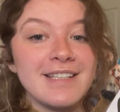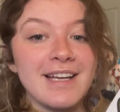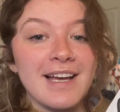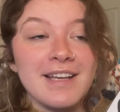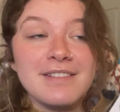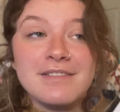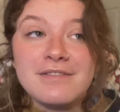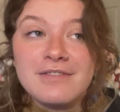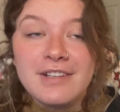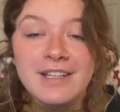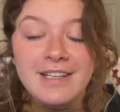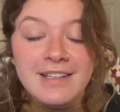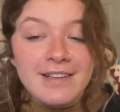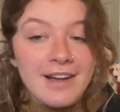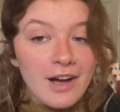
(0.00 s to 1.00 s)
as of right
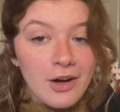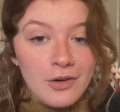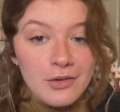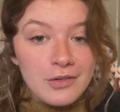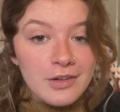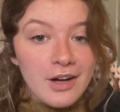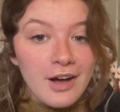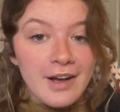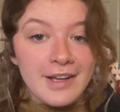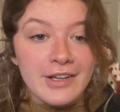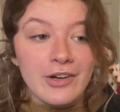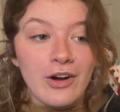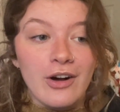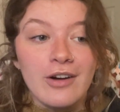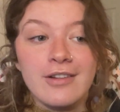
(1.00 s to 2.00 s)
now I
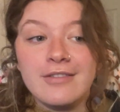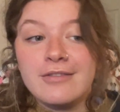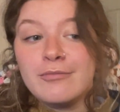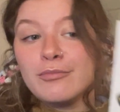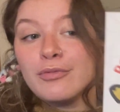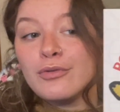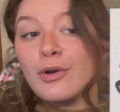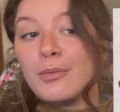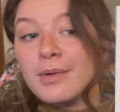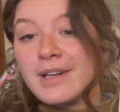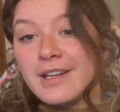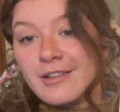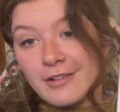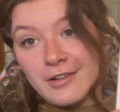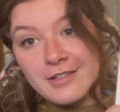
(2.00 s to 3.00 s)
can't properly
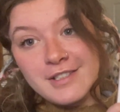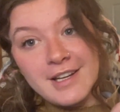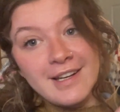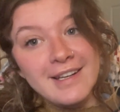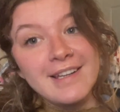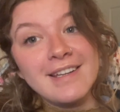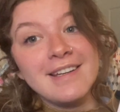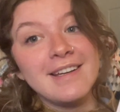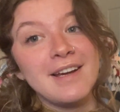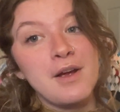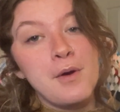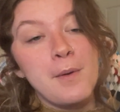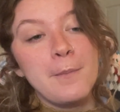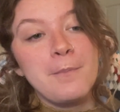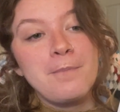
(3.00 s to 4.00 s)
crochet,
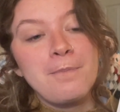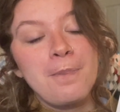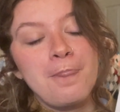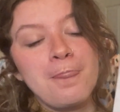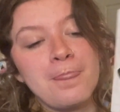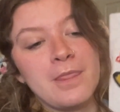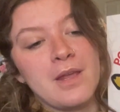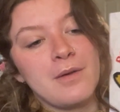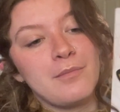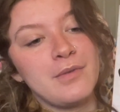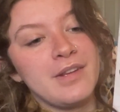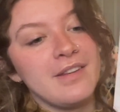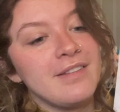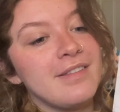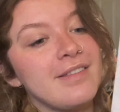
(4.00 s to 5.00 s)
but
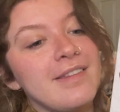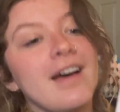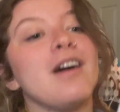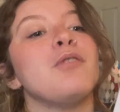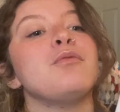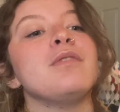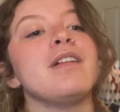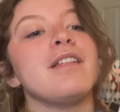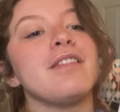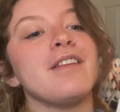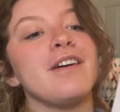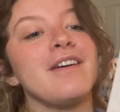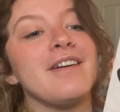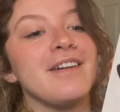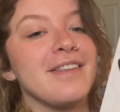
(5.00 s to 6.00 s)
you damn well
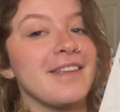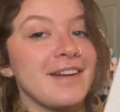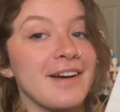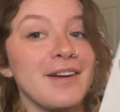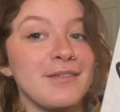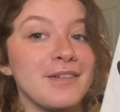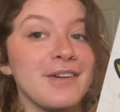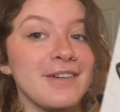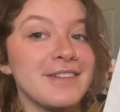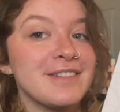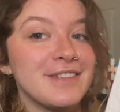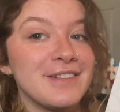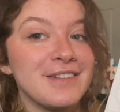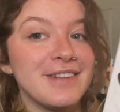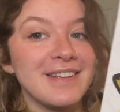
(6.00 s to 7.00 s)
know that I'm going to
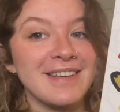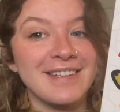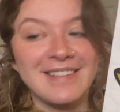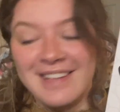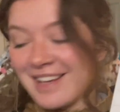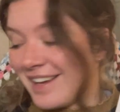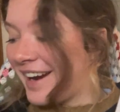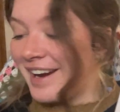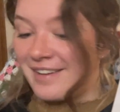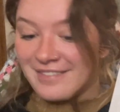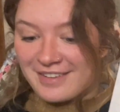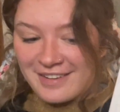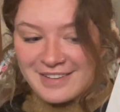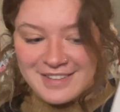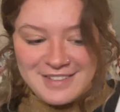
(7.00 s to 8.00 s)
do this. I'm
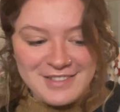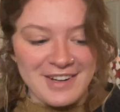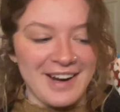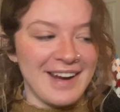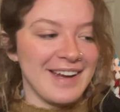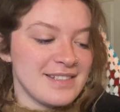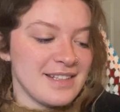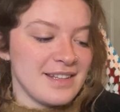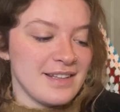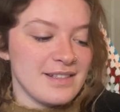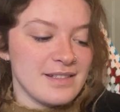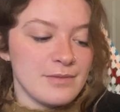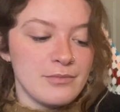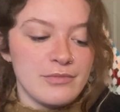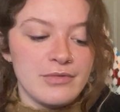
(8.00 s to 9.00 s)
going to try it. And there's
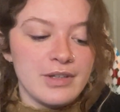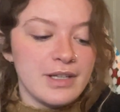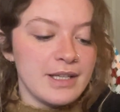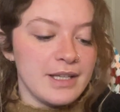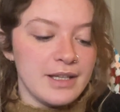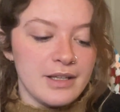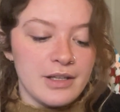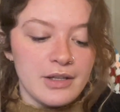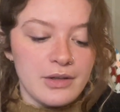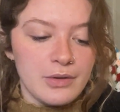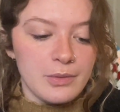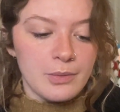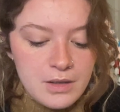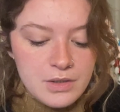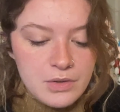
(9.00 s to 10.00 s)
some really
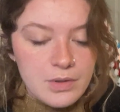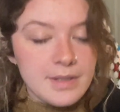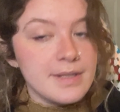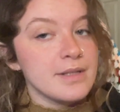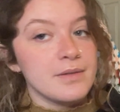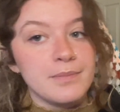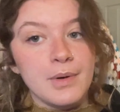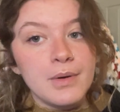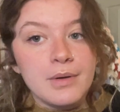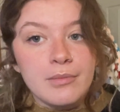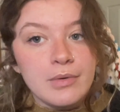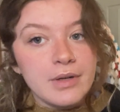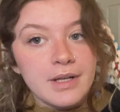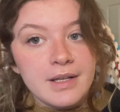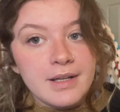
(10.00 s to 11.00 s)
cute choices of
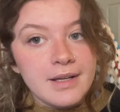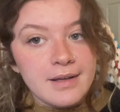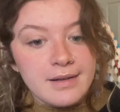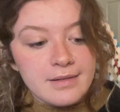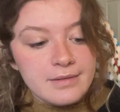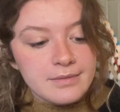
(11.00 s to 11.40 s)
Pokemon in here.